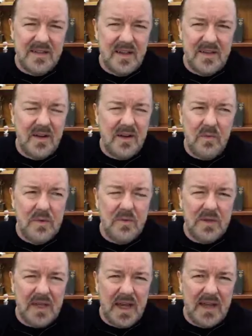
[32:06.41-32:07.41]
I think I've got one
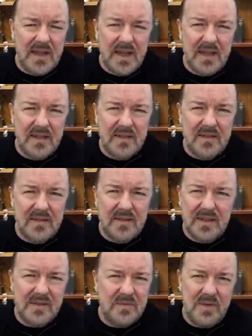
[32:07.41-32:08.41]
more day of that.
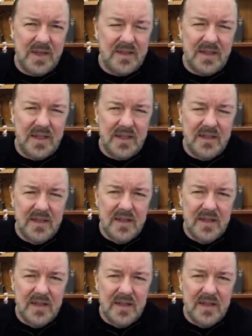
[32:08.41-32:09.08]
That's a weird thing.